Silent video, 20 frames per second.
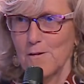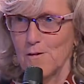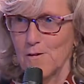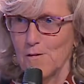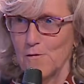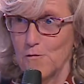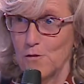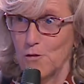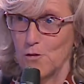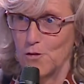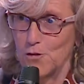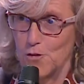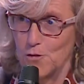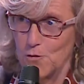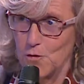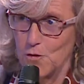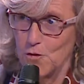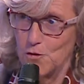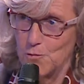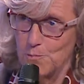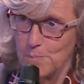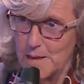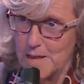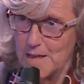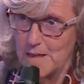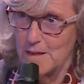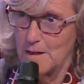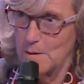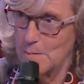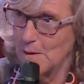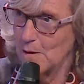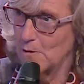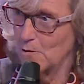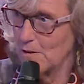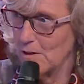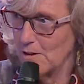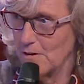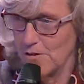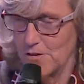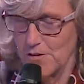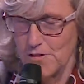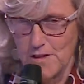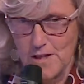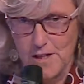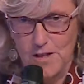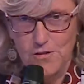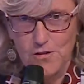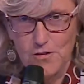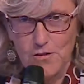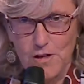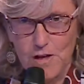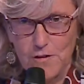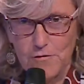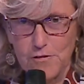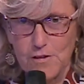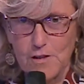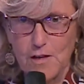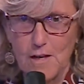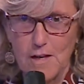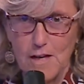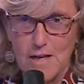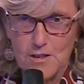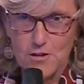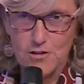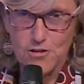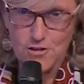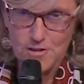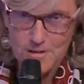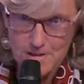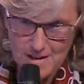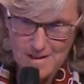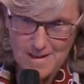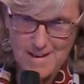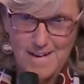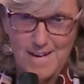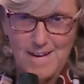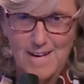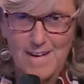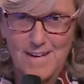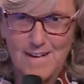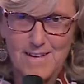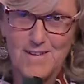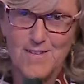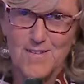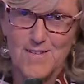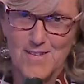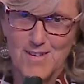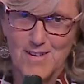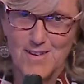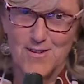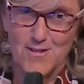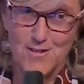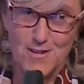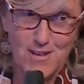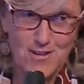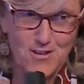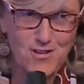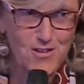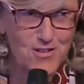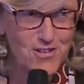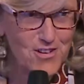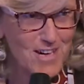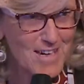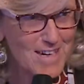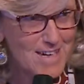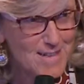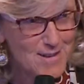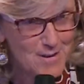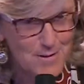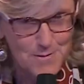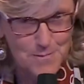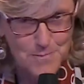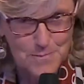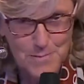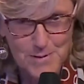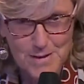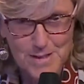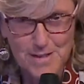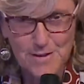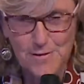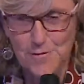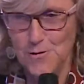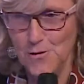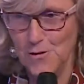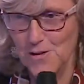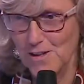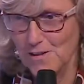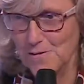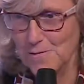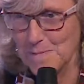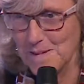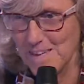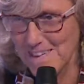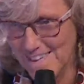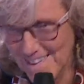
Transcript: first of all, speaking about legislation after lunch, it's such a challenge. Please forgive me.